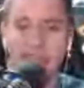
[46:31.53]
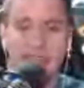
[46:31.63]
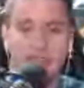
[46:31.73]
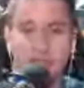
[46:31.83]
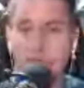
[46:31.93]

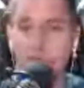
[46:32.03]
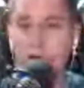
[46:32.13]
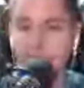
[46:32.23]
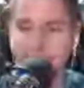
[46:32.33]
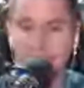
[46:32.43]
Who
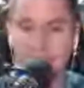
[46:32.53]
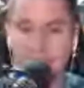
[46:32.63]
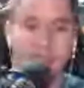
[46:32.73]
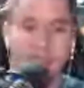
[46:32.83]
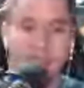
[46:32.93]
wants that
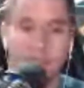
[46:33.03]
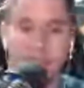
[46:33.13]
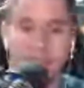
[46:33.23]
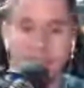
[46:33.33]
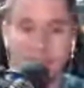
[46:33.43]
when you can
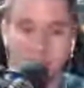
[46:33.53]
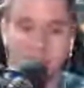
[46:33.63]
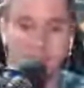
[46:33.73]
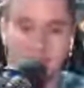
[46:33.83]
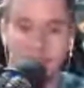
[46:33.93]
have
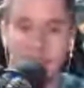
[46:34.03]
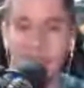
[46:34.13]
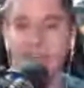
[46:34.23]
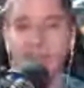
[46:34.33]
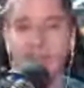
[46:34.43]
YouTube
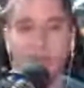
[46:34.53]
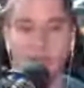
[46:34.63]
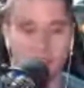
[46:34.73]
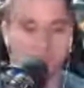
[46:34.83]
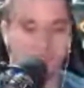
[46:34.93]
TV
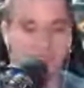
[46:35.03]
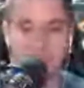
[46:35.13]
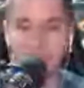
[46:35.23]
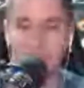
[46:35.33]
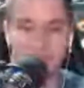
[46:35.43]
where it's just
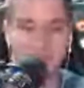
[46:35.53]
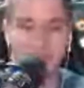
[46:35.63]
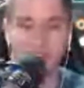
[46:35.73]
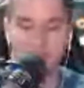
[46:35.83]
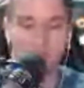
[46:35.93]
seamless
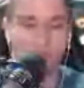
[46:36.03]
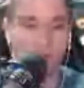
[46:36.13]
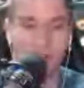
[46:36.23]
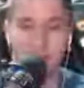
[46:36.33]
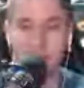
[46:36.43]
and it just
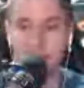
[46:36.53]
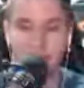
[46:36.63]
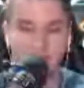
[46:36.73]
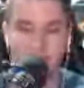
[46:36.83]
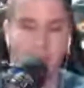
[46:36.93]
works and it's
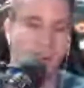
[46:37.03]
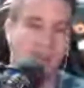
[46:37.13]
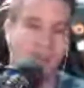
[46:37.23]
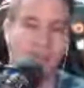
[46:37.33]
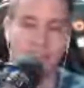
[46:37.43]
everywhere and
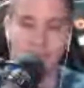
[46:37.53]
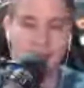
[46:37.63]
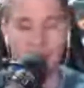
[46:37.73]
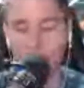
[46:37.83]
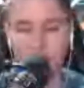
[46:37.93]
it doesn't
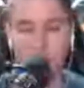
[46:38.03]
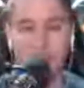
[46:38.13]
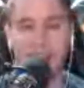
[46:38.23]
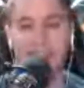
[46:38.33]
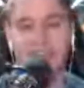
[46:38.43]
matter where I'm
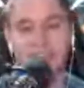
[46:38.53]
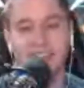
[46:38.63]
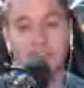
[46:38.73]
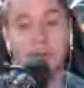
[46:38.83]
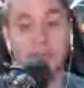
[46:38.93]
at?
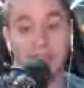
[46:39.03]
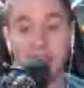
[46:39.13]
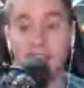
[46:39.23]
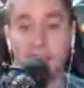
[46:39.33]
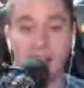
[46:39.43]
So if
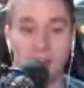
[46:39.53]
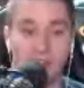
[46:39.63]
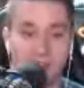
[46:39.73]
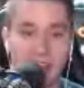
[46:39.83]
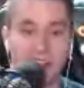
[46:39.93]
they come out and
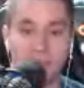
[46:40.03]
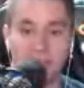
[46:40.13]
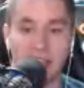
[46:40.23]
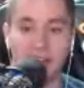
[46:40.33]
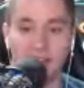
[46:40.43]
if they
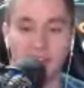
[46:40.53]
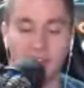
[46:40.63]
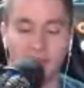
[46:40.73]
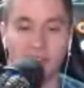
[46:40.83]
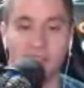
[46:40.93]
update a lot
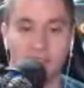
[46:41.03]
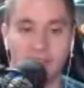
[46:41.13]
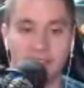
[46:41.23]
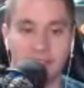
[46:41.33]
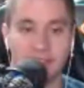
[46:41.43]
of their
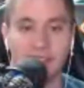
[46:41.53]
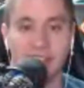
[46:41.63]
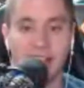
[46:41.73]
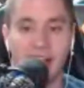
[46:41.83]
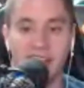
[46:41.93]
services,
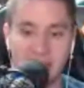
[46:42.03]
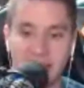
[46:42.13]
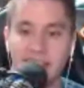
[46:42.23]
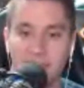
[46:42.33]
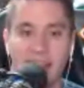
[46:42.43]
they
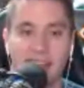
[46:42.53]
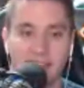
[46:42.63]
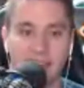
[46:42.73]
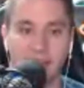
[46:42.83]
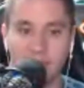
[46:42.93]
could get back in
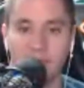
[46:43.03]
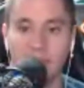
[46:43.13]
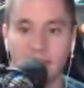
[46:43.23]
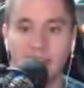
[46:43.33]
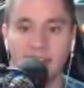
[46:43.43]
the game.
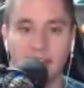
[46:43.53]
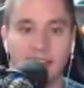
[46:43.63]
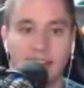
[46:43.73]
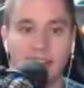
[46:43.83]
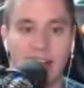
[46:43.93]
I think
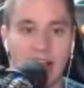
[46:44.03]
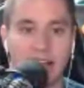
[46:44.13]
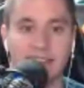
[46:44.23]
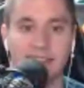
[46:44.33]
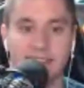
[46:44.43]

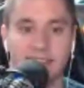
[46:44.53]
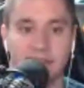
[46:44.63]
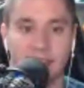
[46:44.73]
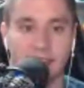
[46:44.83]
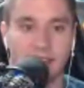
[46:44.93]
Cox and
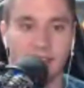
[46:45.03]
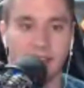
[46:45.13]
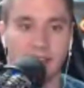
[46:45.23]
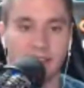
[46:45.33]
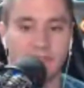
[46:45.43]

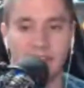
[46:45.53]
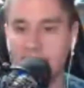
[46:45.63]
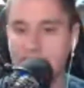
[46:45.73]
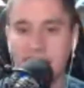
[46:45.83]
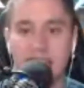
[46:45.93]

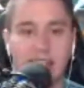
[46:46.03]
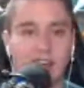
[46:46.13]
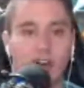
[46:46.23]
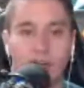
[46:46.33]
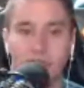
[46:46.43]
Xfinity
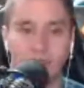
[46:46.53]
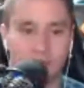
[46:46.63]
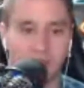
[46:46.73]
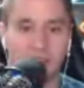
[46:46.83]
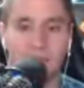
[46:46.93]
and all of
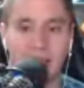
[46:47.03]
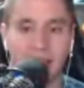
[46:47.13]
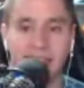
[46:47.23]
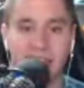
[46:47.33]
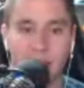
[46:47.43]
those could get
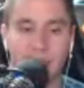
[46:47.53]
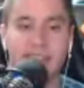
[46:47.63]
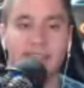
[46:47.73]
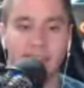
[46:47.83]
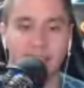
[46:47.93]
back in the game
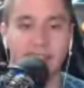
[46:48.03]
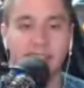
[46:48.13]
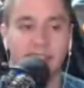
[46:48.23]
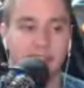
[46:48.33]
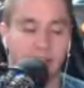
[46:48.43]
easily
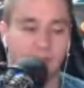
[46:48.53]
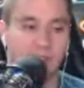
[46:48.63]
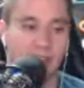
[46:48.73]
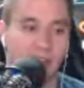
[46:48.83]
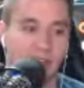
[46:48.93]
if
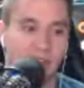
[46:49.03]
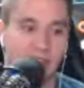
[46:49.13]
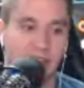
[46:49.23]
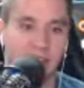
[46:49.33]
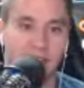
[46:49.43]
they
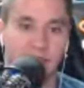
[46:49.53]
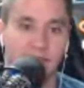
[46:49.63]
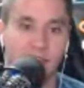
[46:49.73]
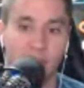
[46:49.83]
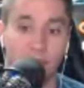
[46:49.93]
get
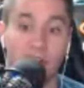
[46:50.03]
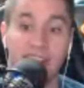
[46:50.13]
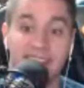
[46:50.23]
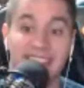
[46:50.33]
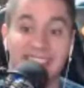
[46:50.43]
their
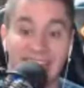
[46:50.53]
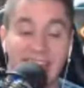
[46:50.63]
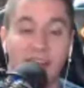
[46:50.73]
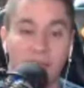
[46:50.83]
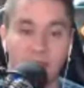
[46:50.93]
prices
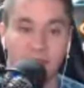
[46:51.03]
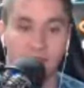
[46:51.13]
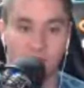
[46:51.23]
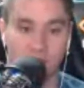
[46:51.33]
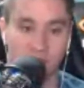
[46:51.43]
down
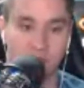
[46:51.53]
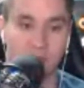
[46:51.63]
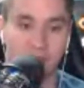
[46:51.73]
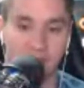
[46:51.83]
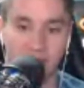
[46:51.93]
to where
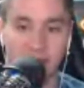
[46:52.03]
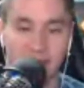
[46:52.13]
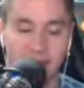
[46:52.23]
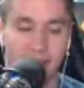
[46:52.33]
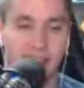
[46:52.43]
YouTube TV
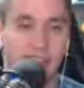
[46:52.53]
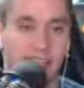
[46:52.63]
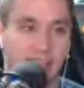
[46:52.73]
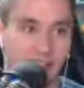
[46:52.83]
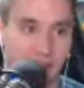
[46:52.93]
is,
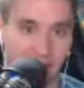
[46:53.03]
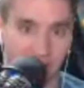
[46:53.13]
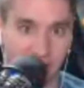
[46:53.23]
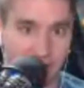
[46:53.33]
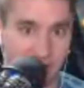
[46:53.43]
and then they
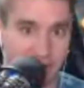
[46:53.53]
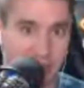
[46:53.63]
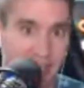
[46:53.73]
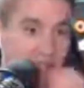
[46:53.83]
increase their tech.